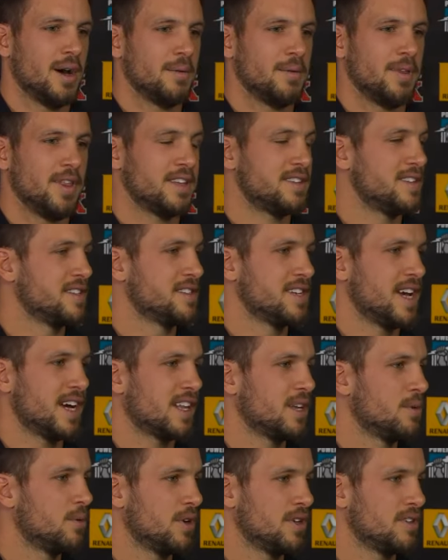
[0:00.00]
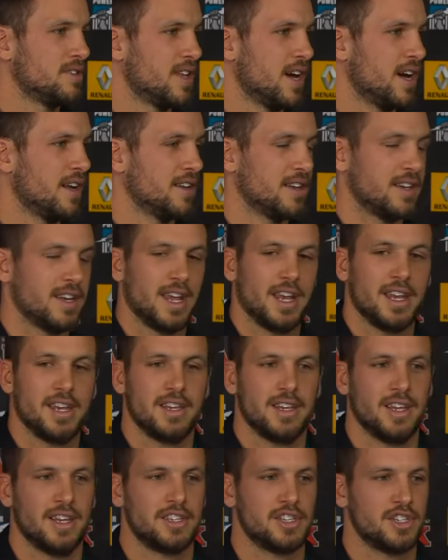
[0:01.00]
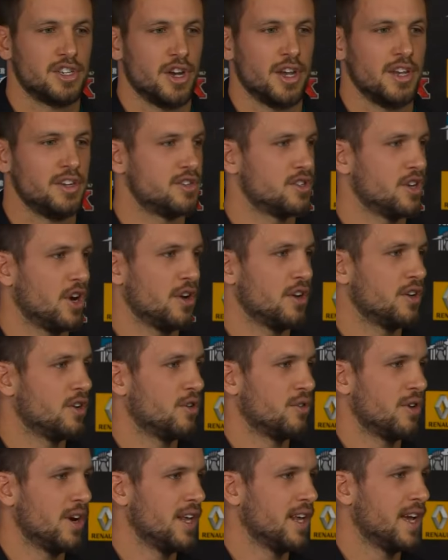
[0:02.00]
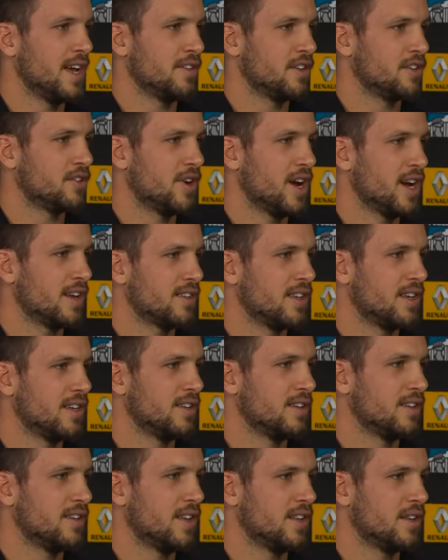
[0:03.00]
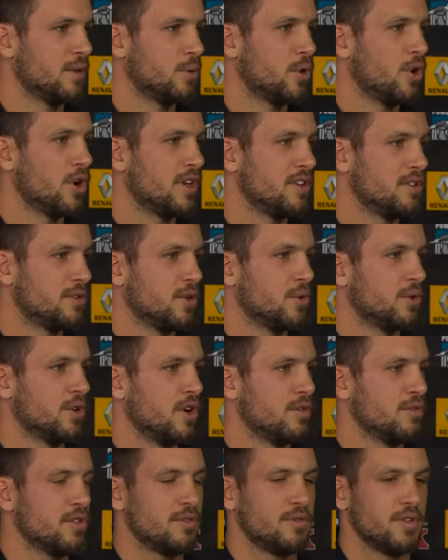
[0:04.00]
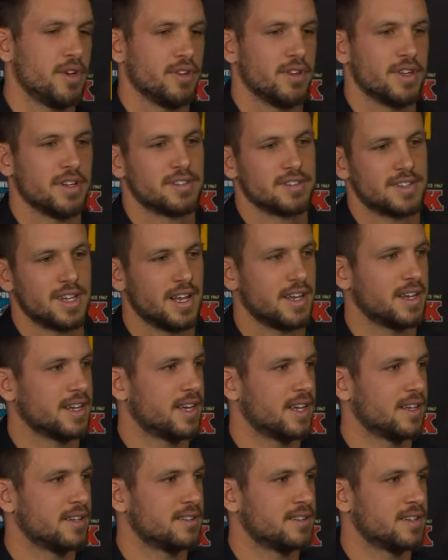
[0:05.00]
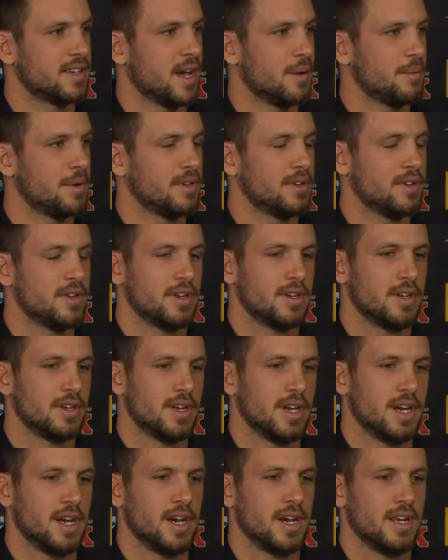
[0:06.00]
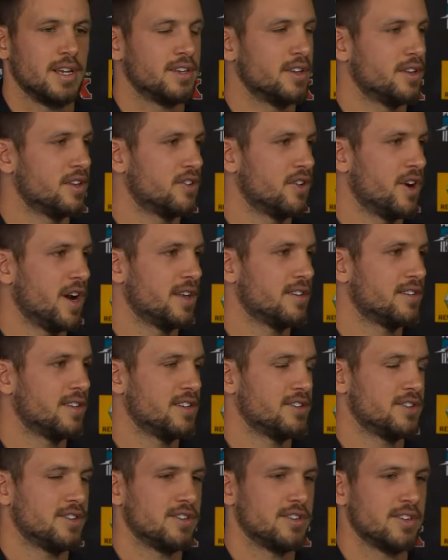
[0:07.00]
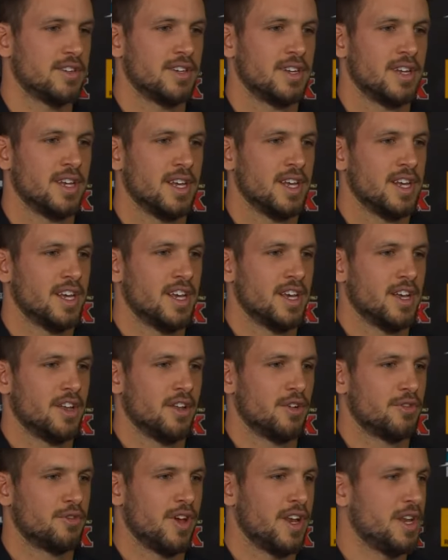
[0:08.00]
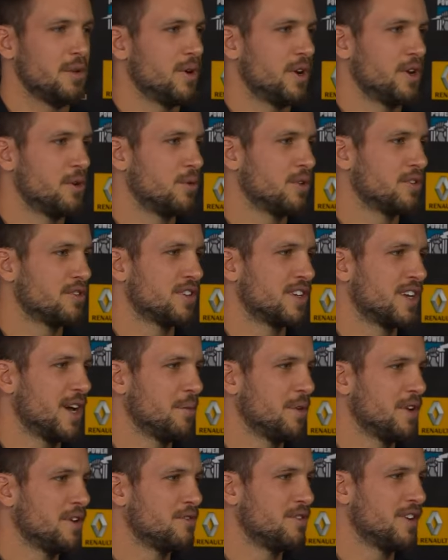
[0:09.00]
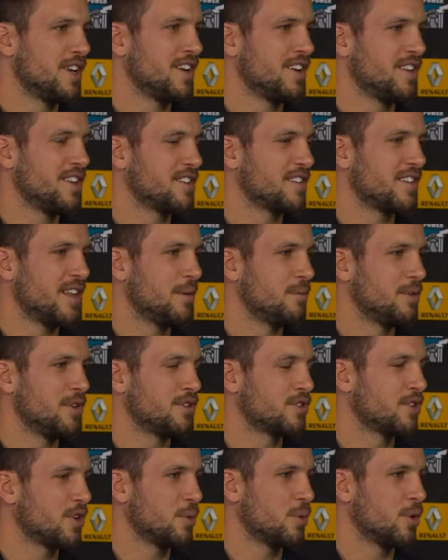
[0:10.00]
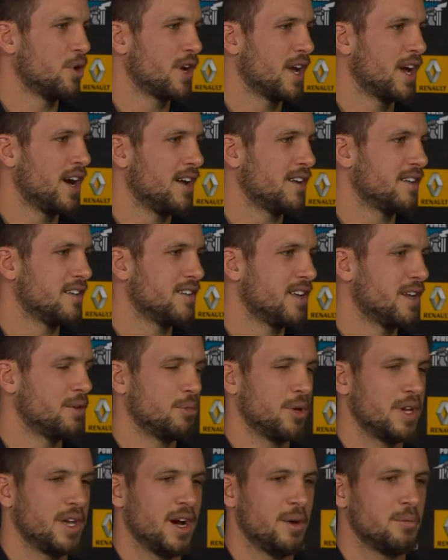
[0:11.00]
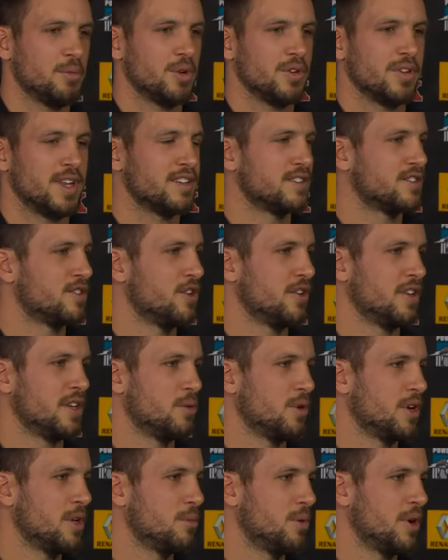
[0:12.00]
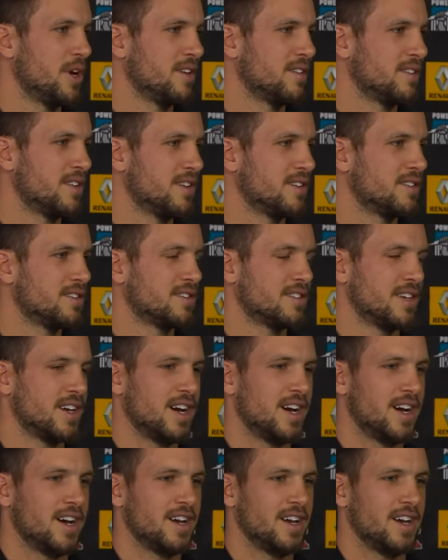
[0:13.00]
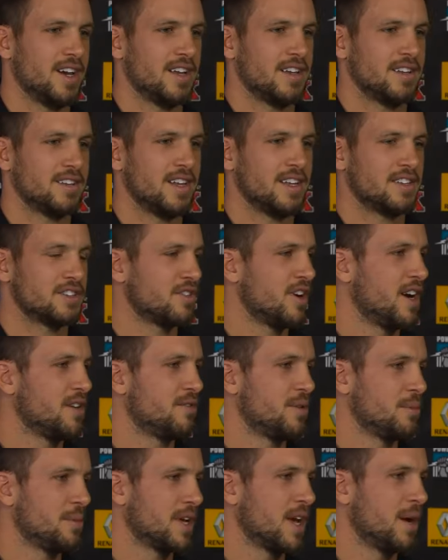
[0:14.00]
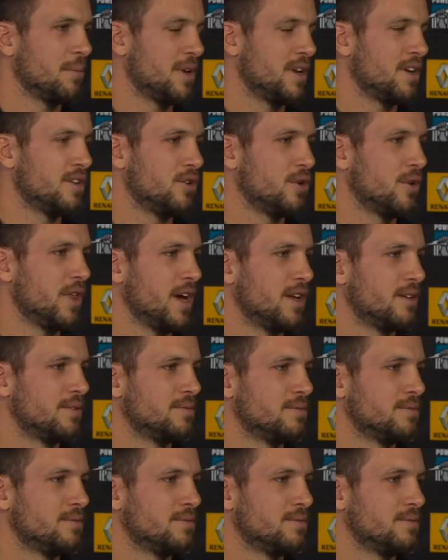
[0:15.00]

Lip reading: that's exactly what he's done, and he's shown it already out on the track that the work he's doing off the field, that's starting to come into the training sessions. And if anyone who wants to come in and fit into this club, you just got to work hard and be humble, and that's certainly what he brings, and it's great for him to come in and do that.